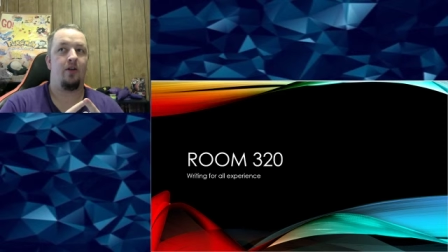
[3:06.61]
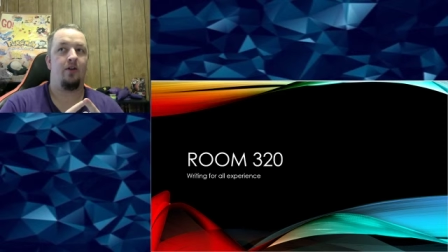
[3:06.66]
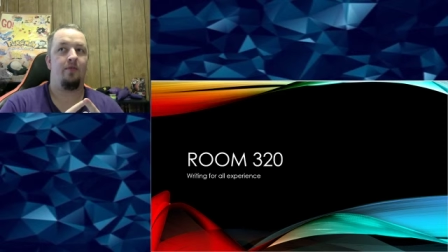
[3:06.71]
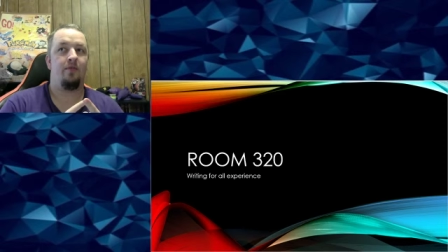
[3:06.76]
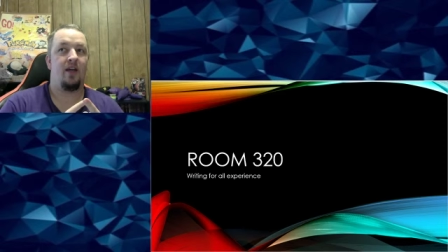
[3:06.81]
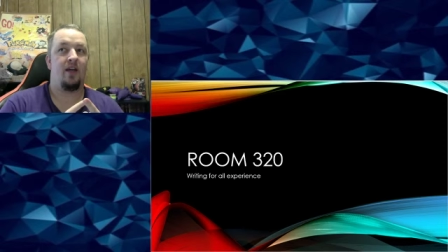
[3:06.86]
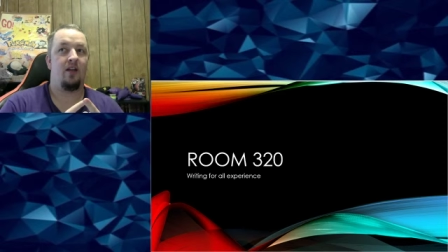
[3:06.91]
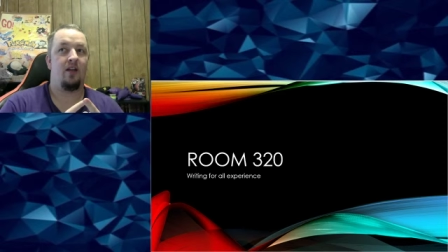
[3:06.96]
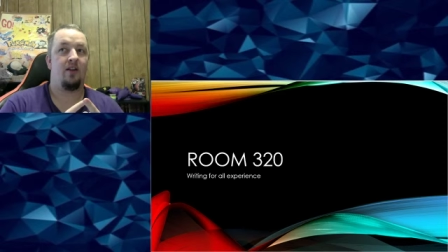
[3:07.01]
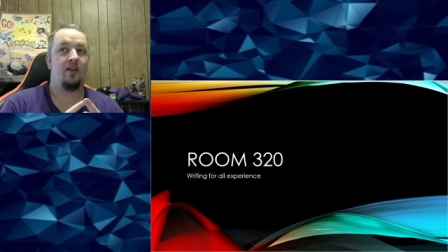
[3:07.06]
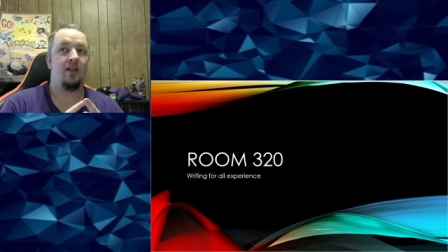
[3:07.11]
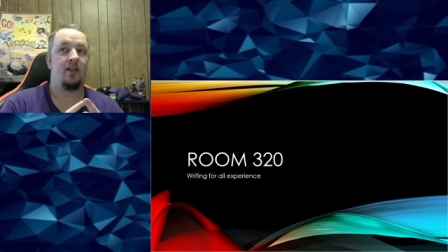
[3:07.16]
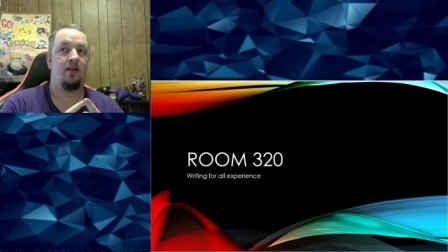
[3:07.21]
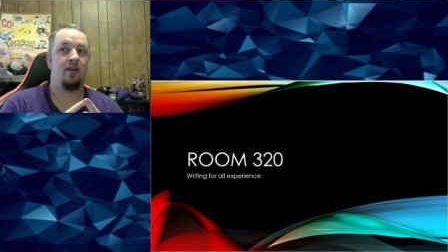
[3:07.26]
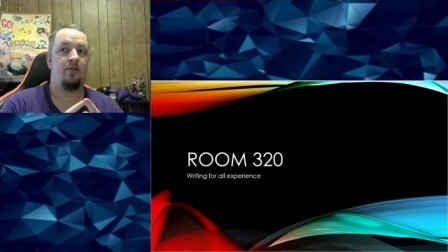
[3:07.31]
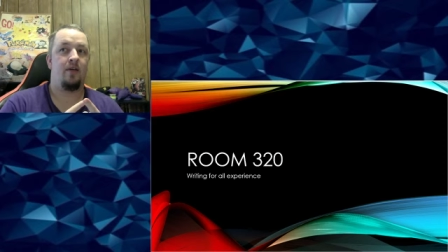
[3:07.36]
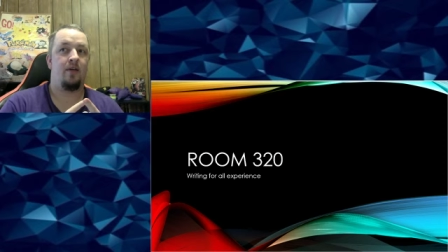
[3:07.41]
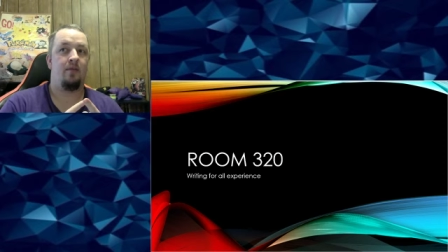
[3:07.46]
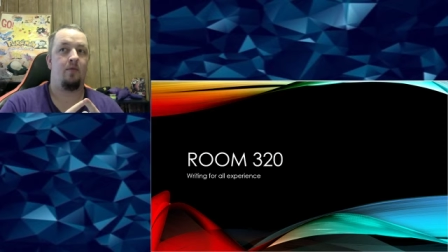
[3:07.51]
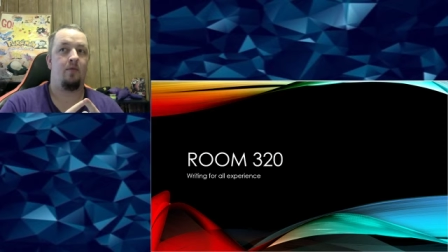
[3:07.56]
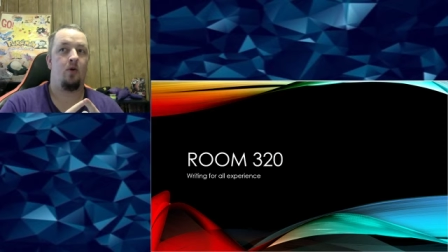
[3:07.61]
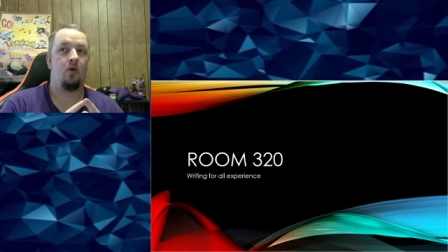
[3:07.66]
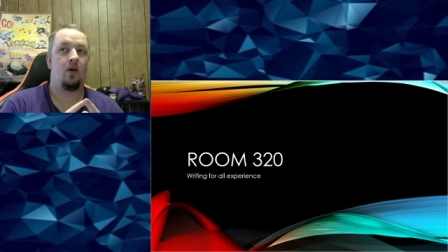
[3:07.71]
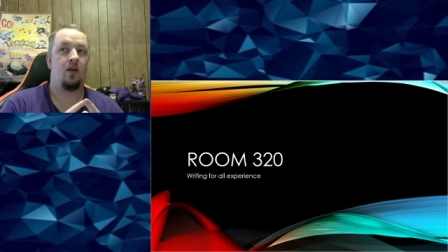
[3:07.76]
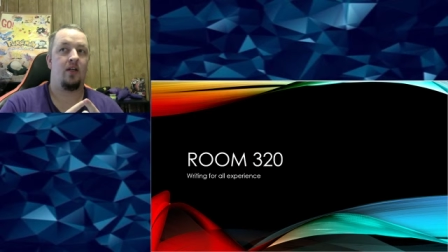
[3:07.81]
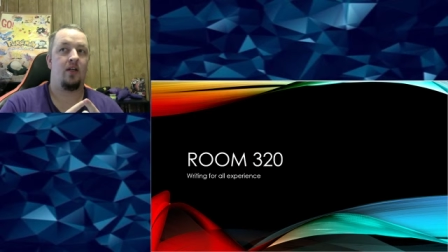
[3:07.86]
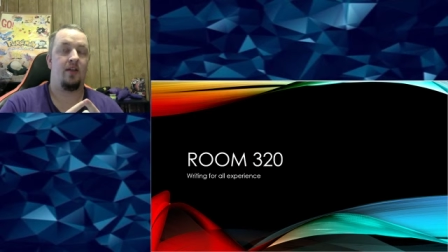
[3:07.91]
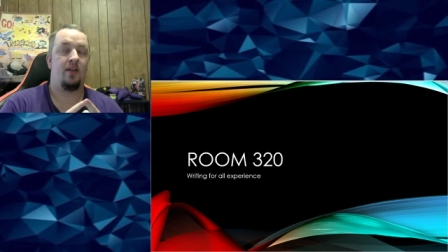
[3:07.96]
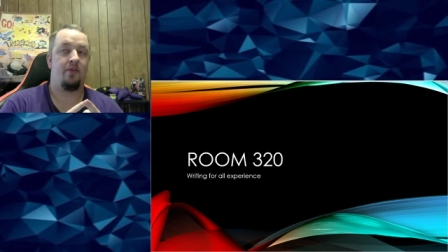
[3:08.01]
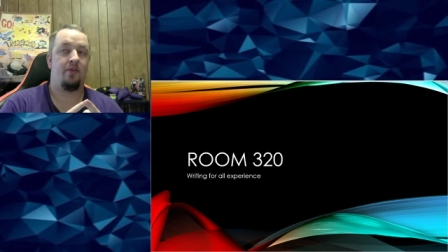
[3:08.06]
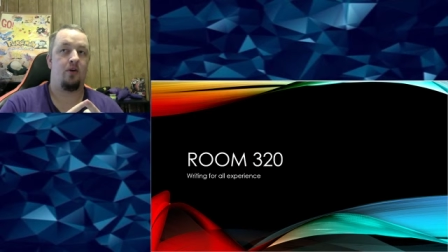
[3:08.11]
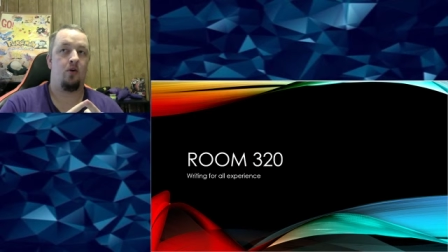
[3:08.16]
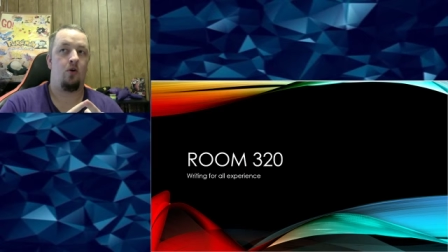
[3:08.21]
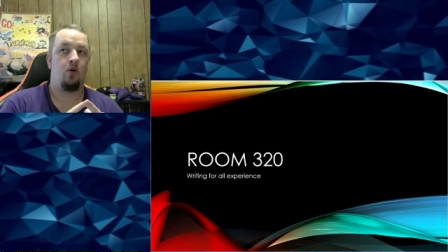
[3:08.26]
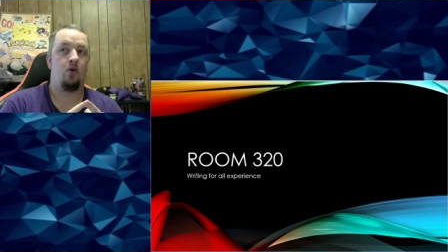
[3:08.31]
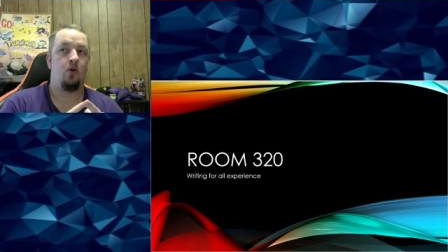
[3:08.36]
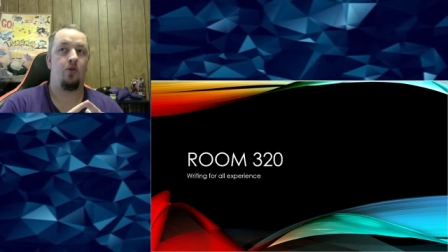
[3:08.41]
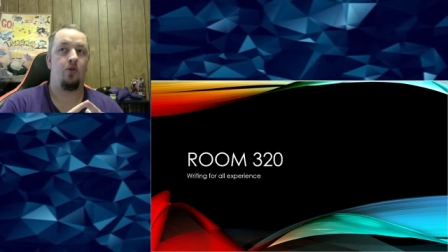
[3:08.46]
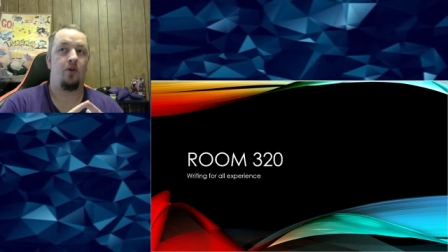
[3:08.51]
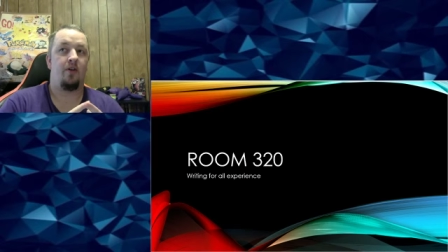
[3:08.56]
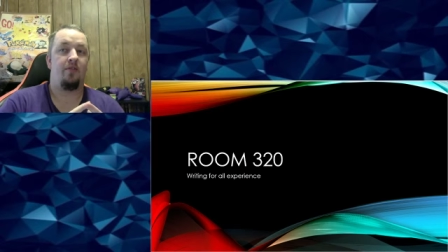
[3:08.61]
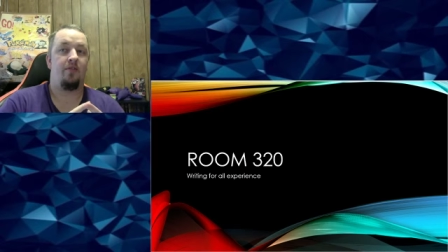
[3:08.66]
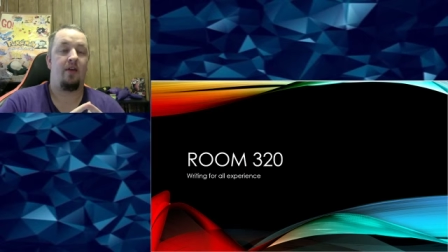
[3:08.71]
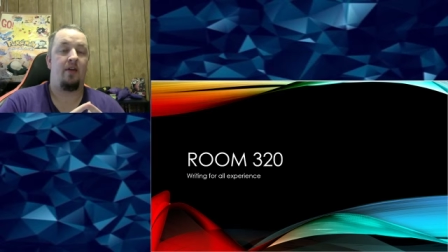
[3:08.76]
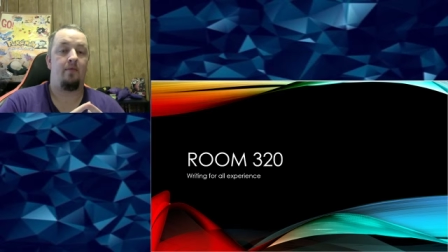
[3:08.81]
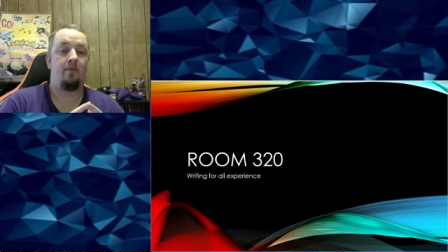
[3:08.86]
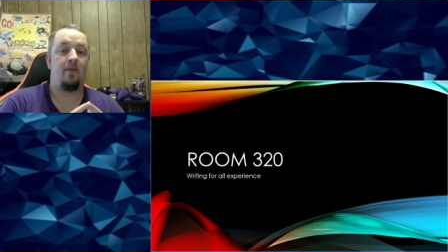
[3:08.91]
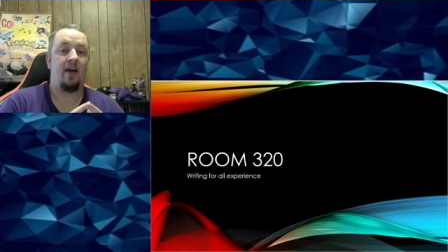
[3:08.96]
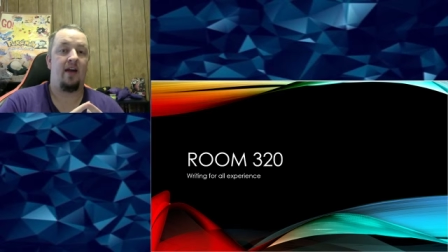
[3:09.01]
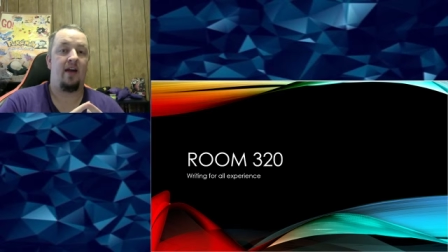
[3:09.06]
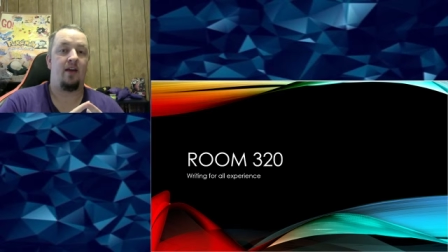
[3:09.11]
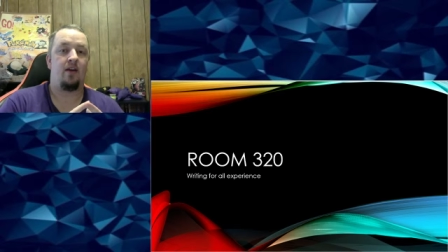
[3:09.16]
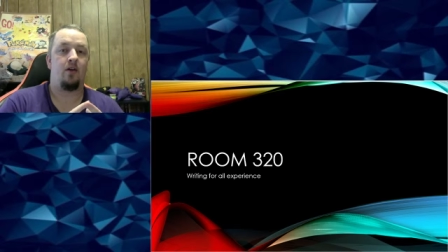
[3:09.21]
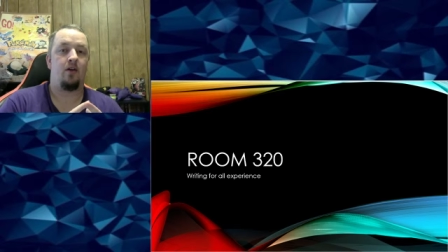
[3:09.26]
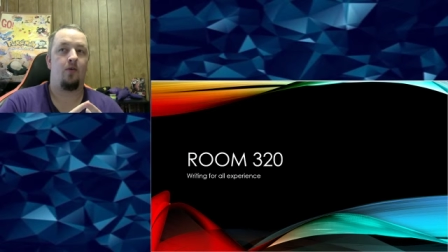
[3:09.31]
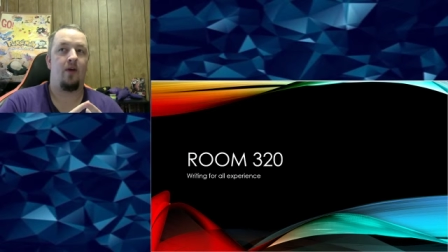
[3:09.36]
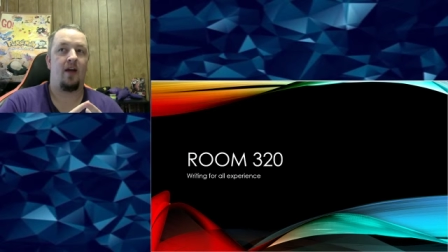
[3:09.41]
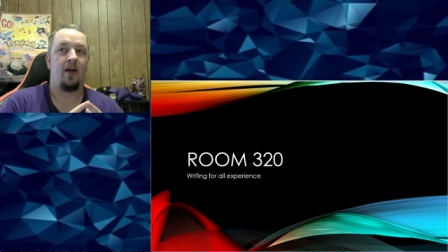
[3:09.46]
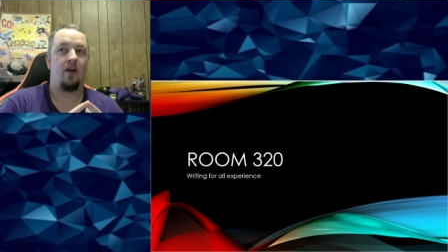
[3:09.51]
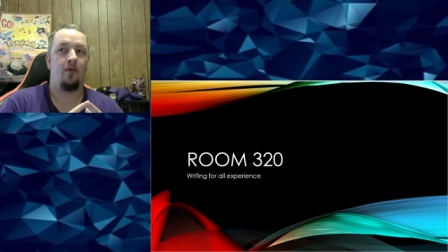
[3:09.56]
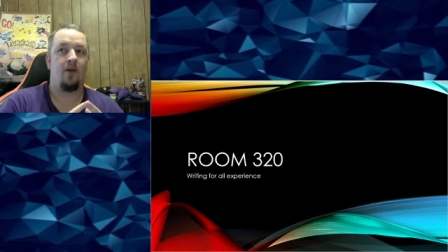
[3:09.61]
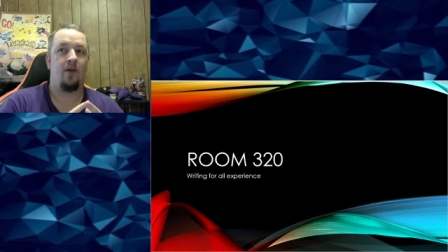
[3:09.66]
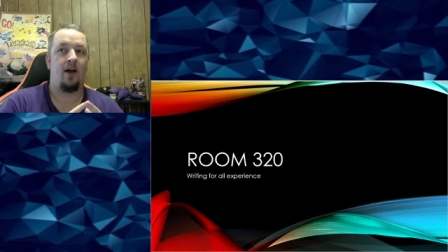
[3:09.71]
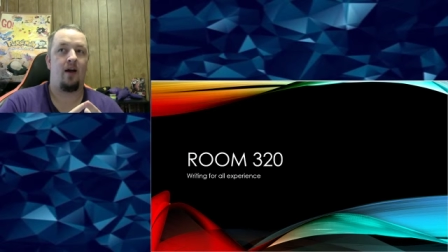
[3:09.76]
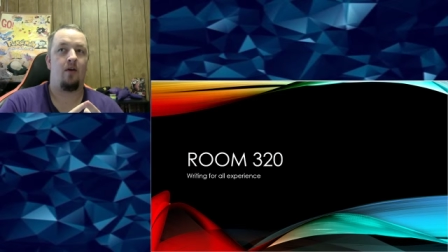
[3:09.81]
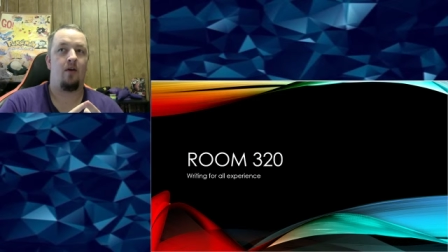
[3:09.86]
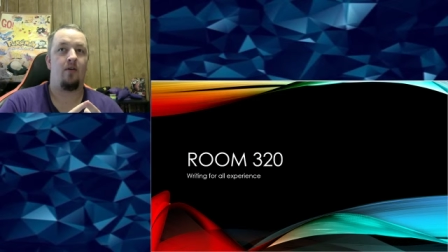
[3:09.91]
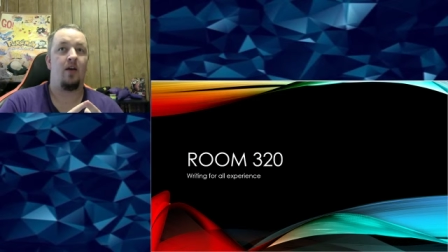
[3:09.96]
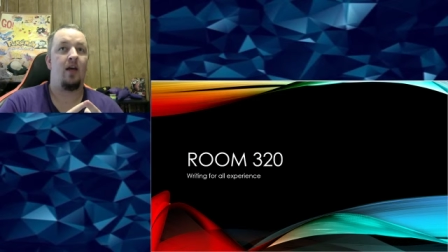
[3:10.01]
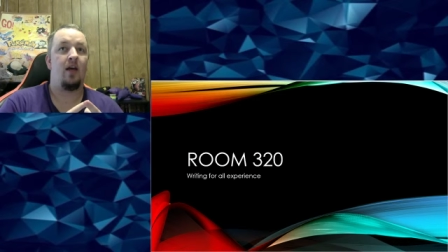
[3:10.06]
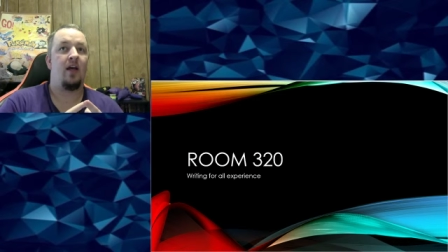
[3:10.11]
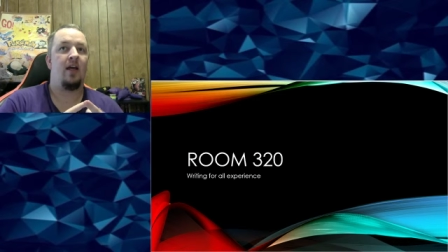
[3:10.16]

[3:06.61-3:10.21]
to be a little bit more difficult, or if they make their way around,